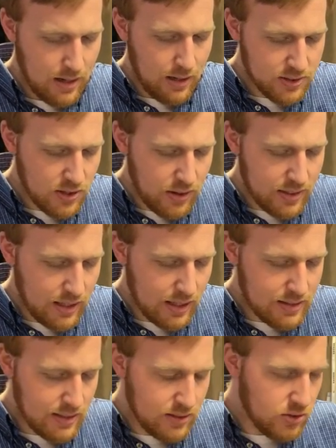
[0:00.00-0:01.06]
Also, I think
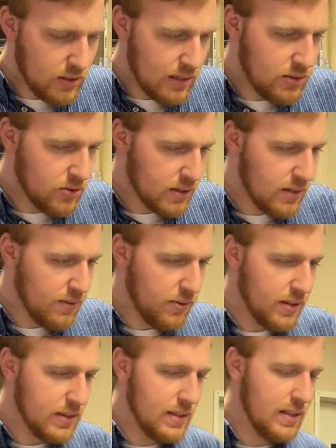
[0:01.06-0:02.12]
it's instructive for
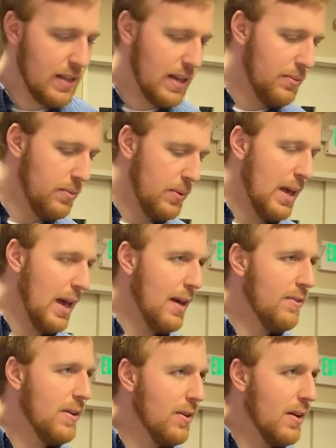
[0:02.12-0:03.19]
us to see that we
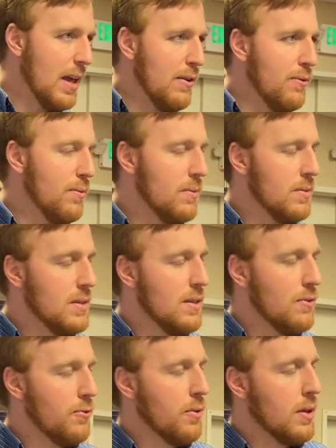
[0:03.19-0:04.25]
have here a
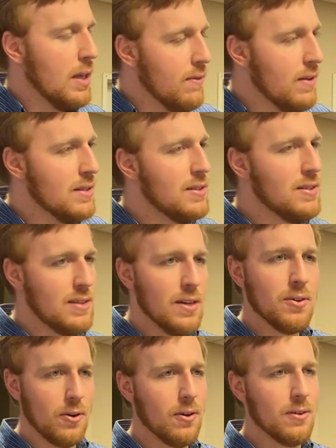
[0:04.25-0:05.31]
forgiven
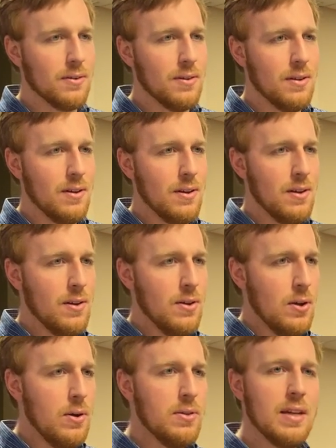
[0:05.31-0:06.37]
sinner
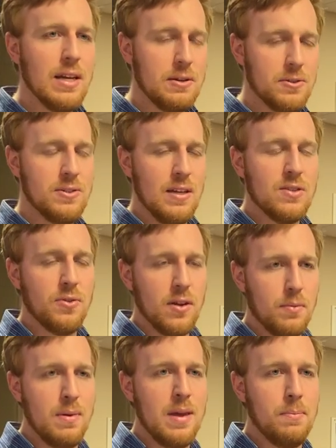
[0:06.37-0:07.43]
who then intercedes for
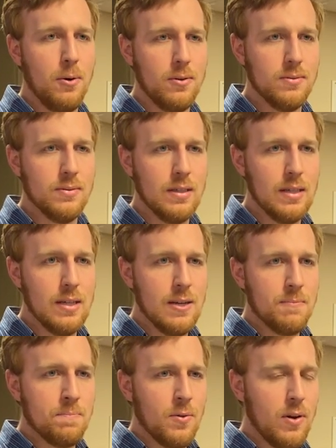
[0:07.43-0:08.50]
other people.
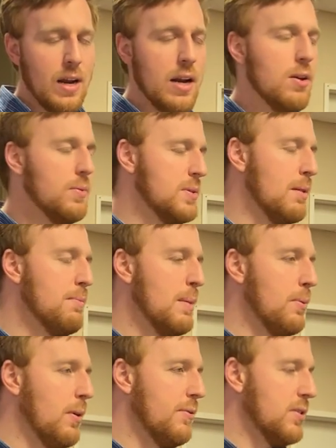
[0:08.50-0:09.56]
Right? I know some
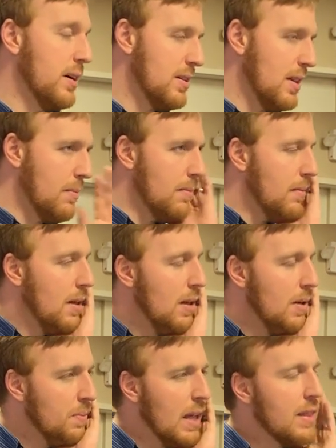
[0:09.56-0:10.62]
people, I've talked to them,
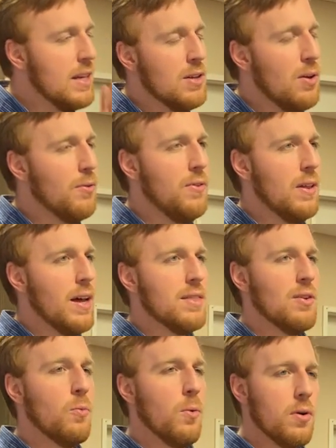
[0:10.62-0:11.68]
and they don't feel like
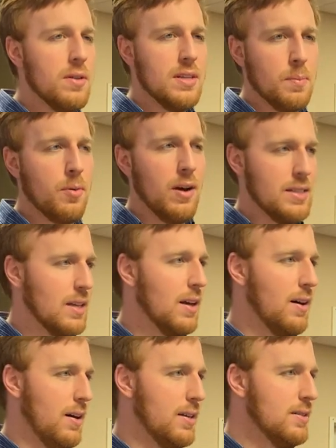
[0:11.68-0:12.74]
they're worthy to pray to
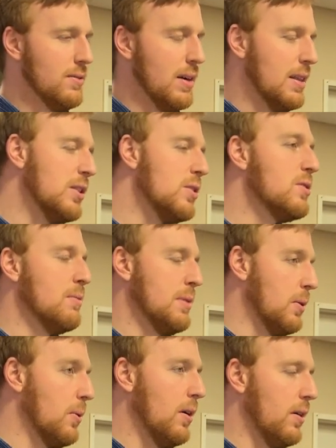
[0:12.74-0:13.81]
God. Right? They do
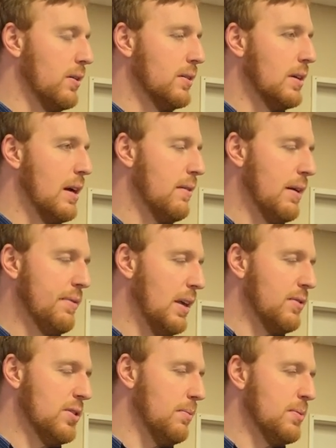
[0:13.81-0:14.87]
something wrong. I think
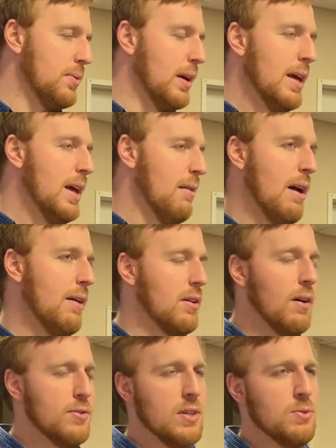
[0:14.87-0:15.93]
I've told this. I had a
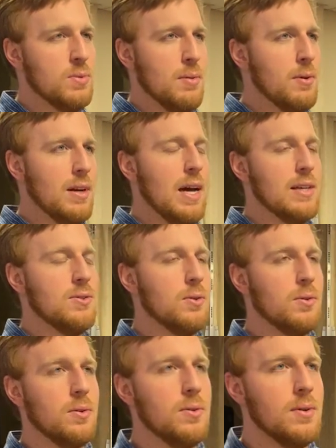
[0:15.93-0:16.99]
conversation with someone in high
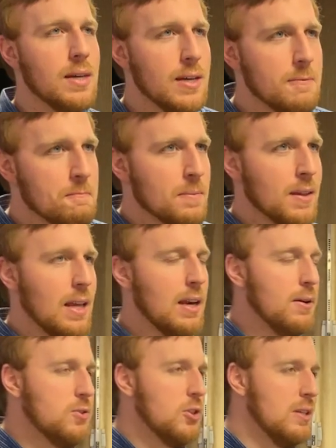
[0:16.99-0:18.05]
school who, you
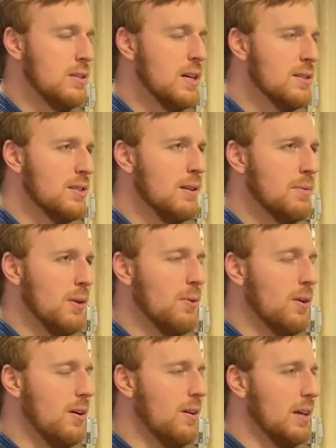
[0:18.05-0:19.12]
know, she'd done something
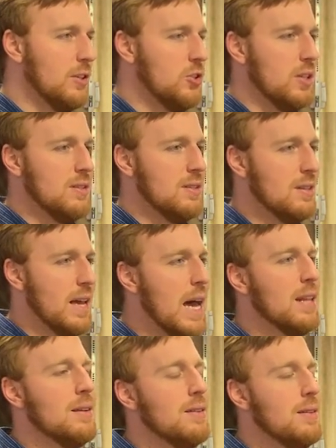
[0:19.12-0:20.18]
wrong and she
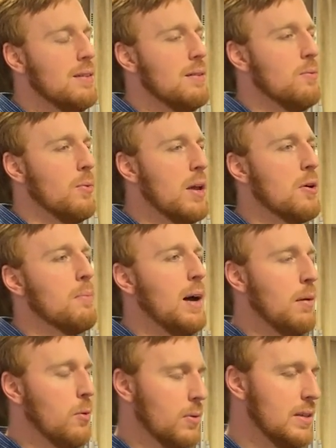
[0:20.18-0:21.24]
hadn't read her
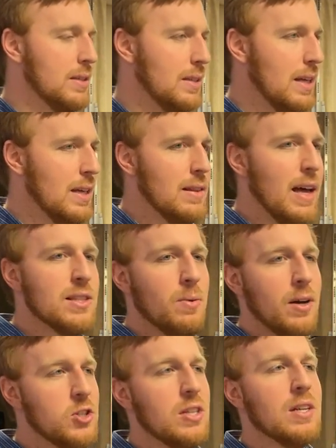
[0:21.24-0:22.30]
Bible recently, and that's
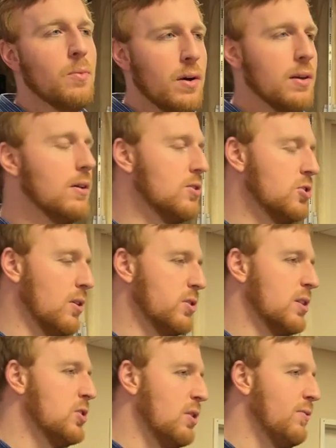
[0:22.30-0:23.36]
why she didn't want to go to church,
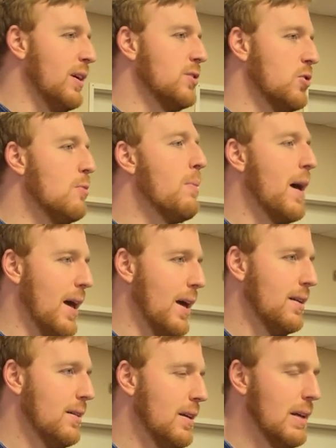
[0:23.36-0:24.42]
because she felt too bad.
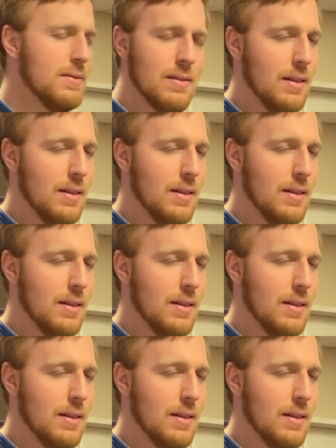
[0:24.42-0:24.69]
Huh?